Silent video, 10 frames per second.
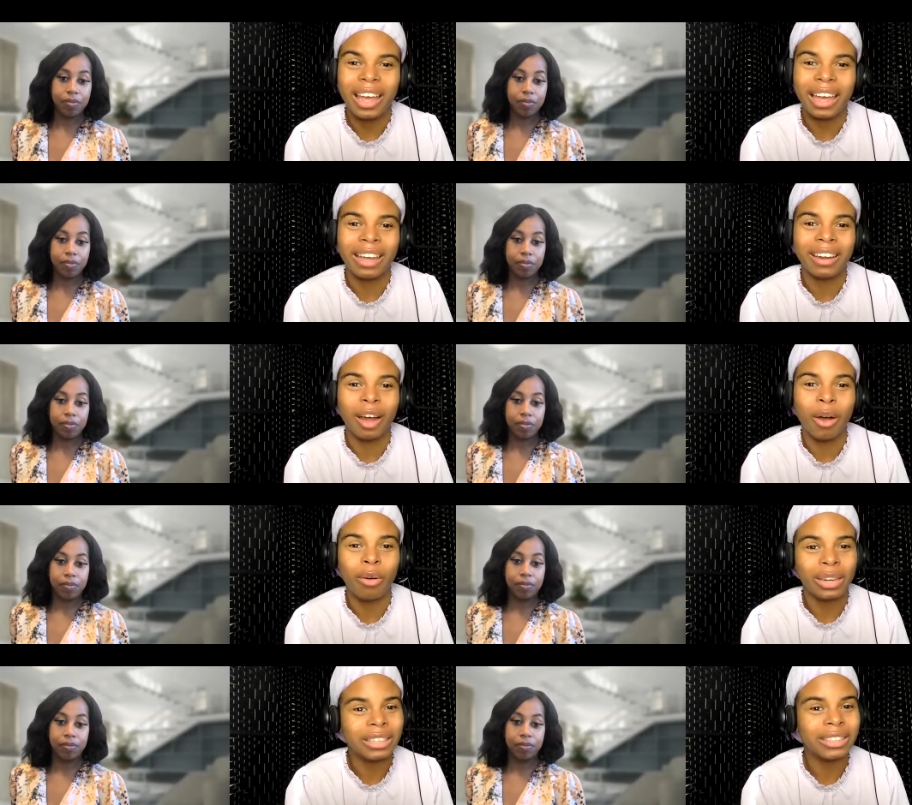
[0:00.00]
Speaker 1: and
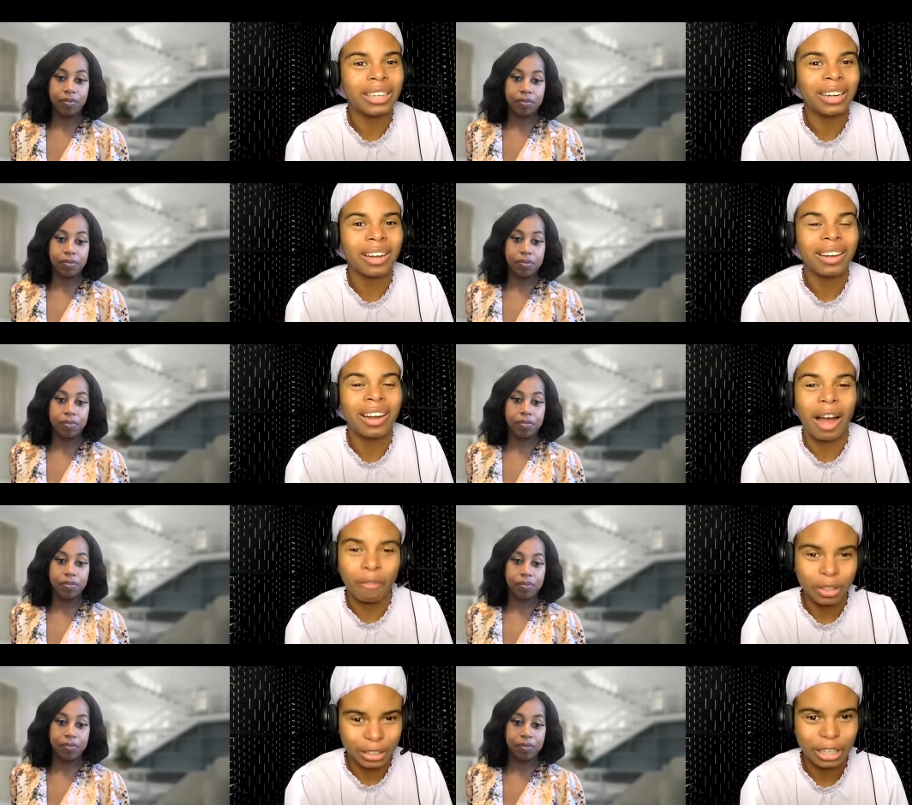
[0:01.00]
holistic
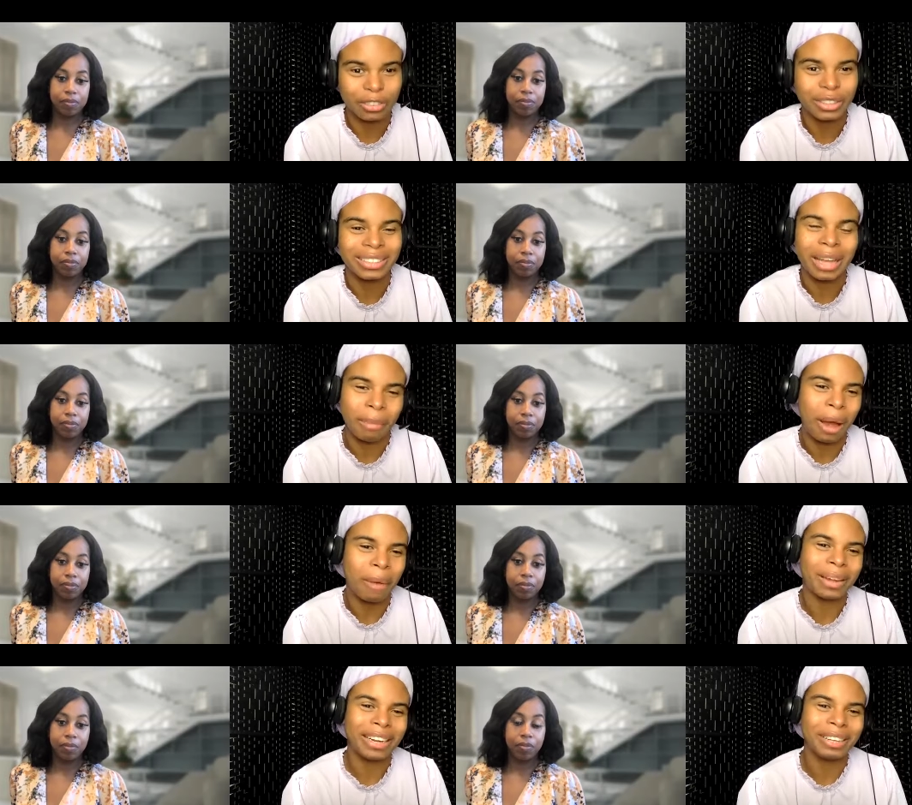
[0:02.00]
conversations
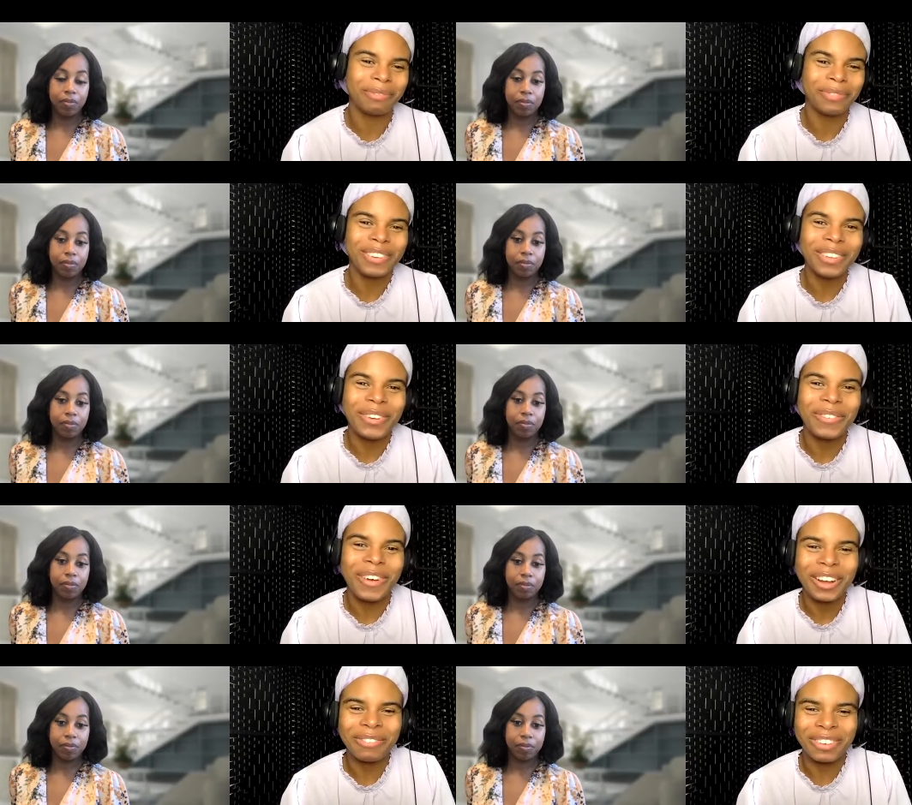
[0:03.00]
about money.
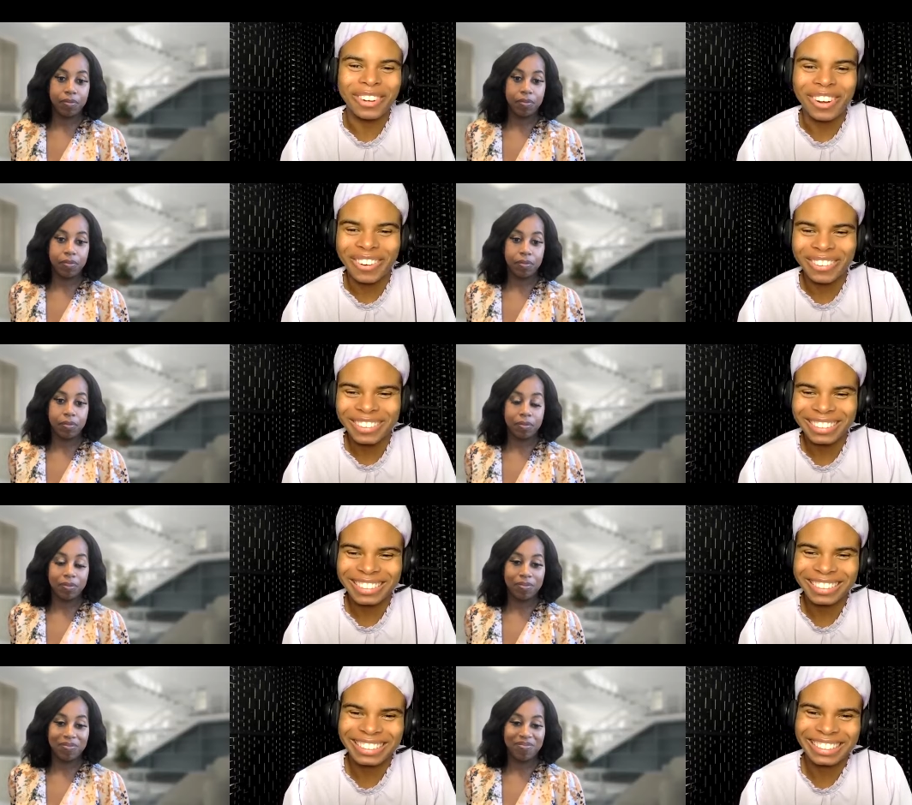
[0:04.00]
Welcome, Nicole.
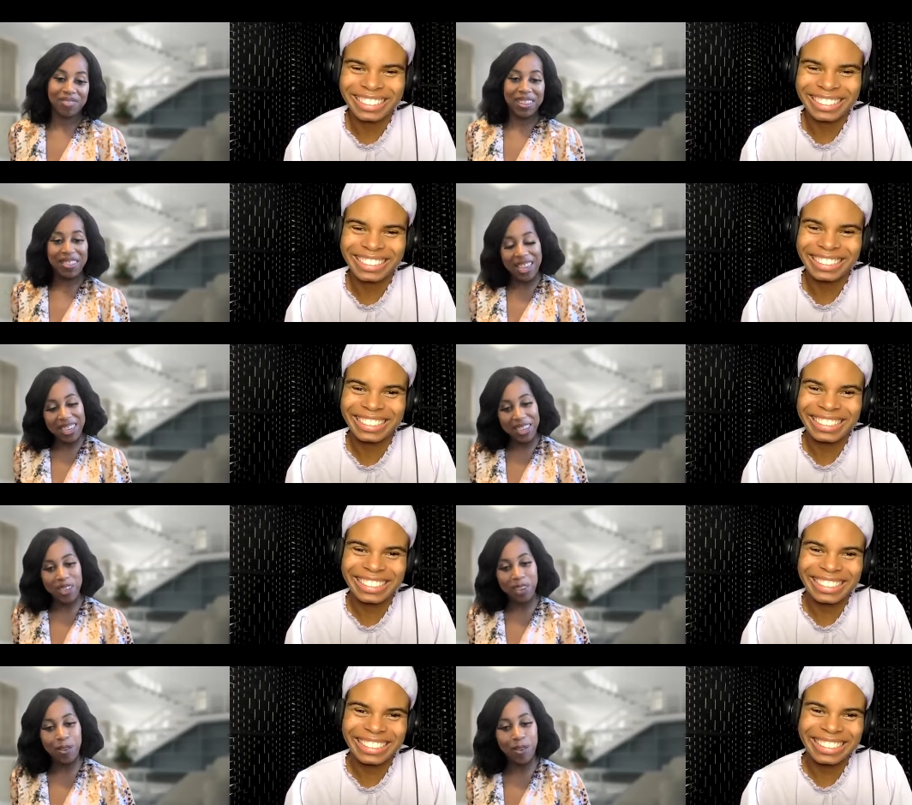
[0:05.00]
Speaker 2: Thank
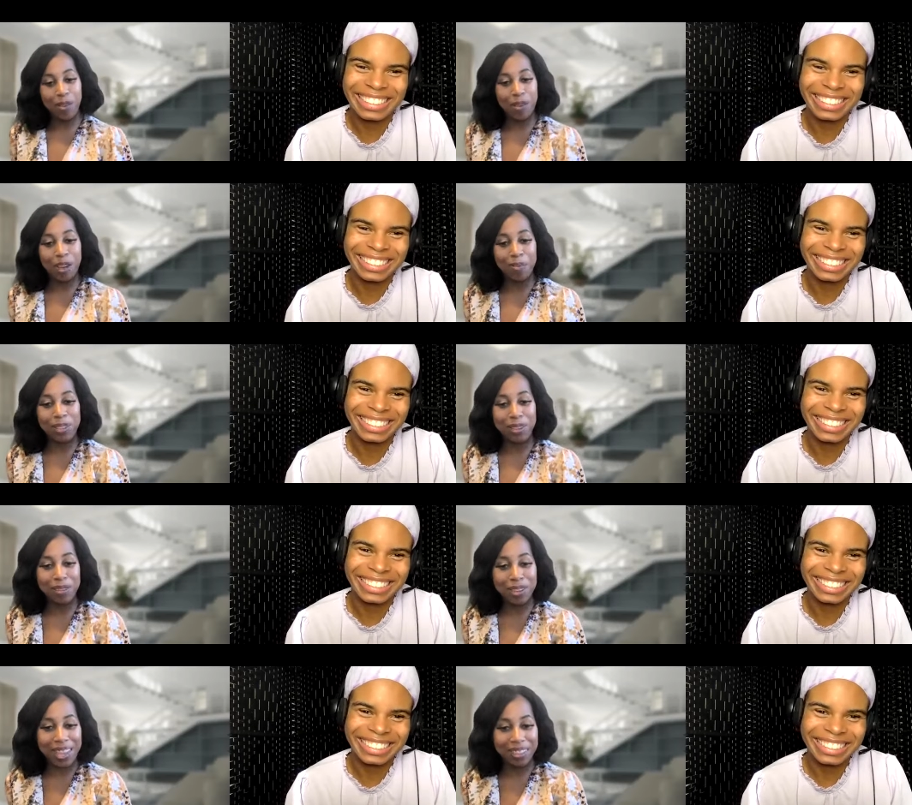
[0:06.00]
you. I'm so
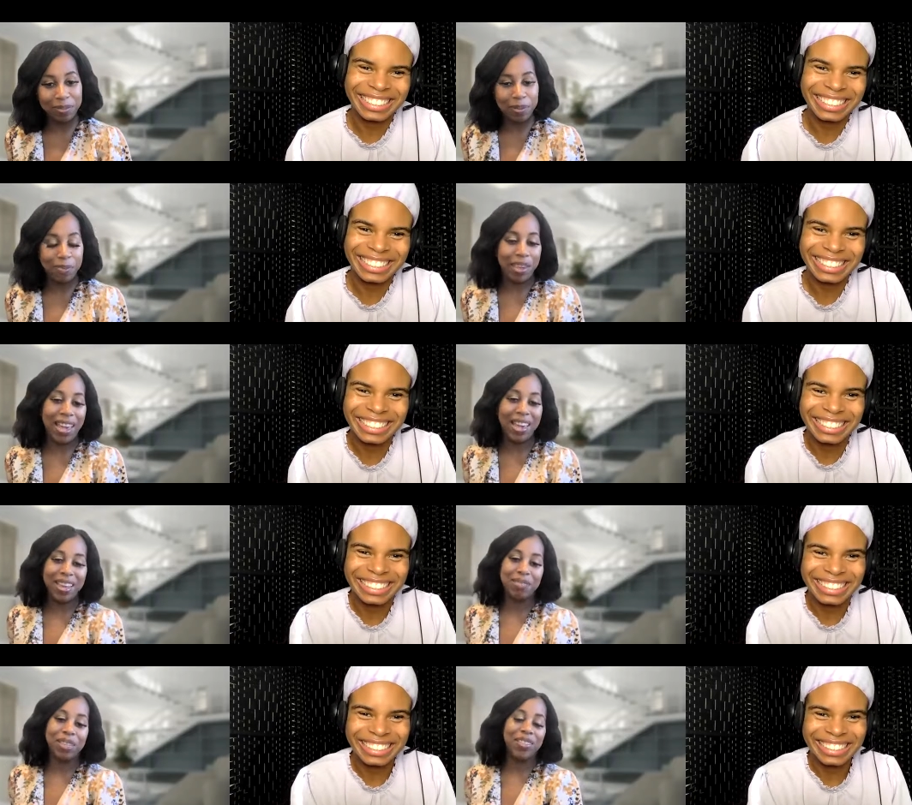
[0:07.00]
glad to be back.
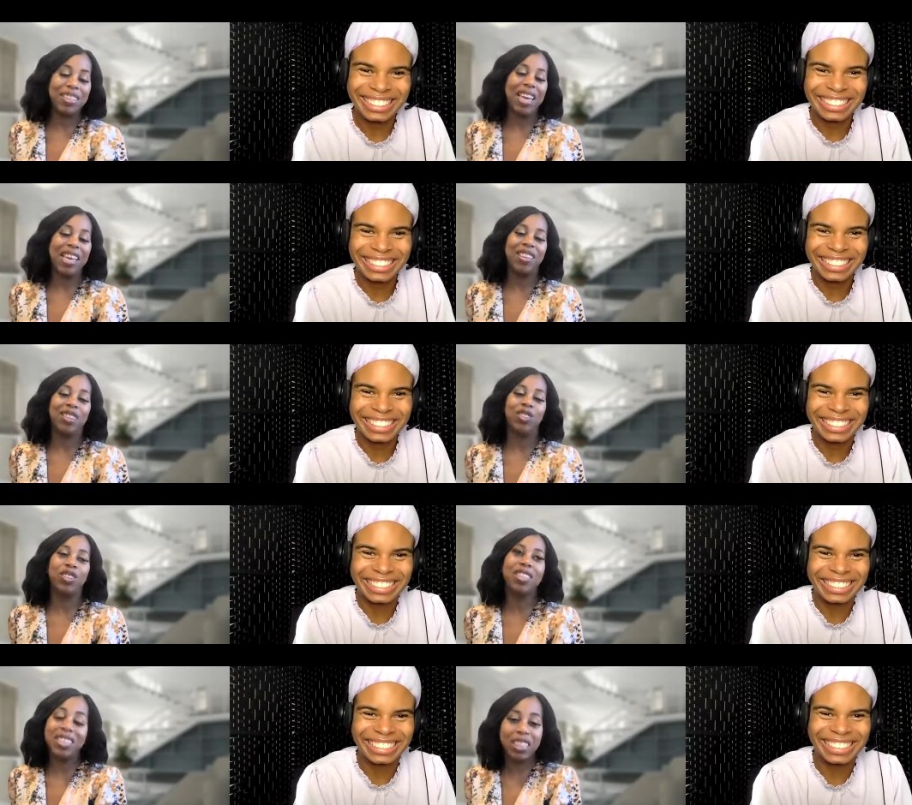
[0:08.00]
I'm so glad that you're
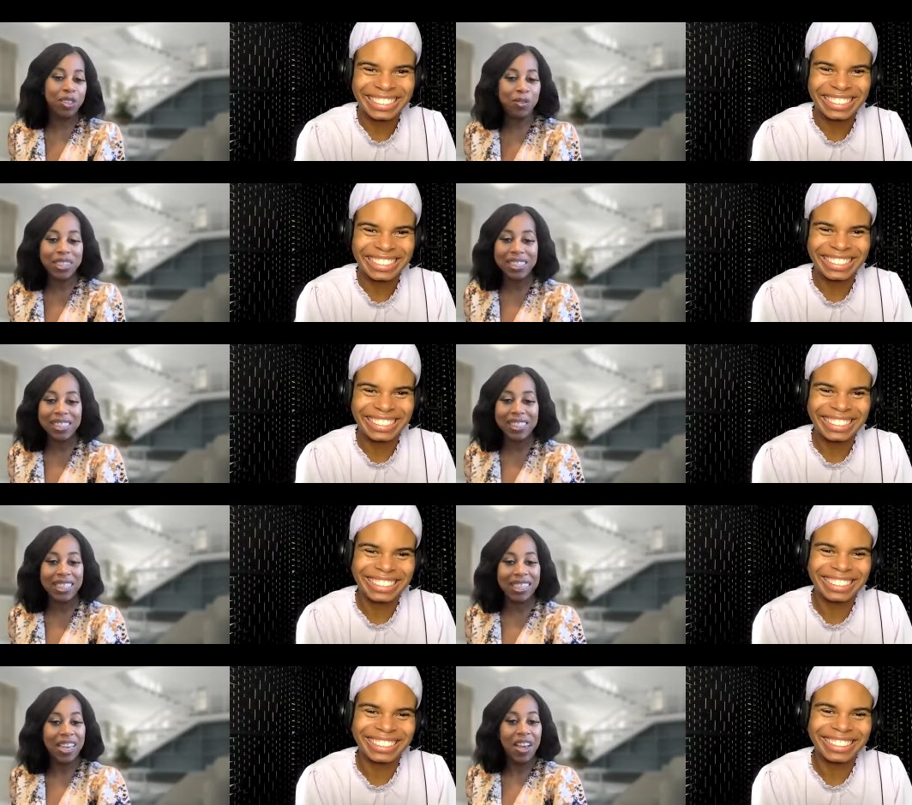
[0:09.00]

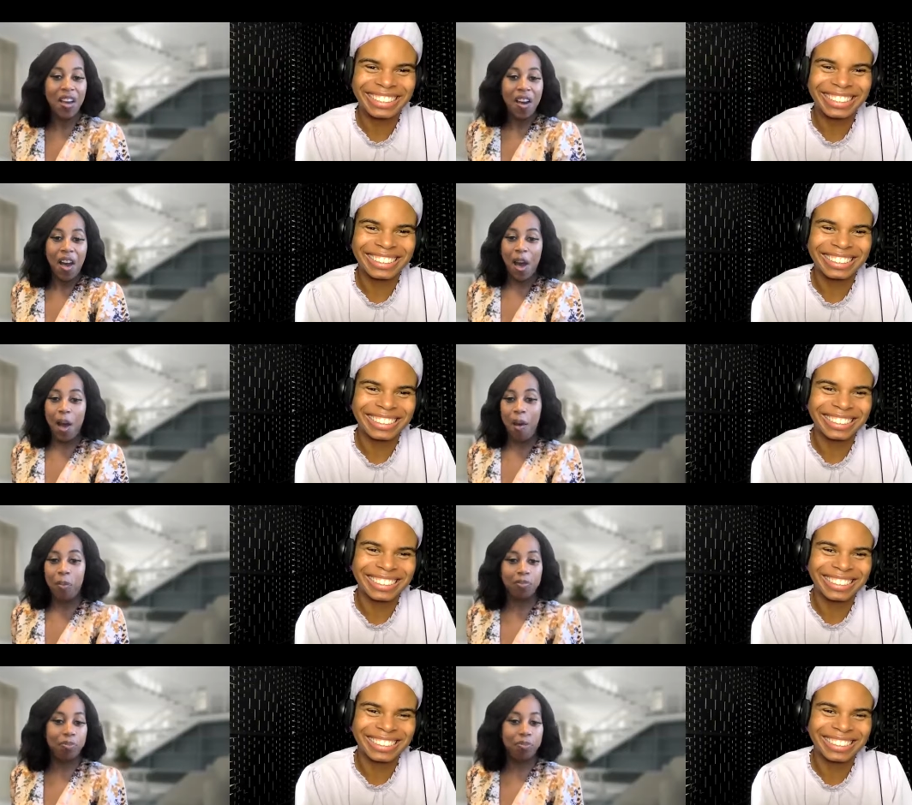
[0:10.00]
continuously um,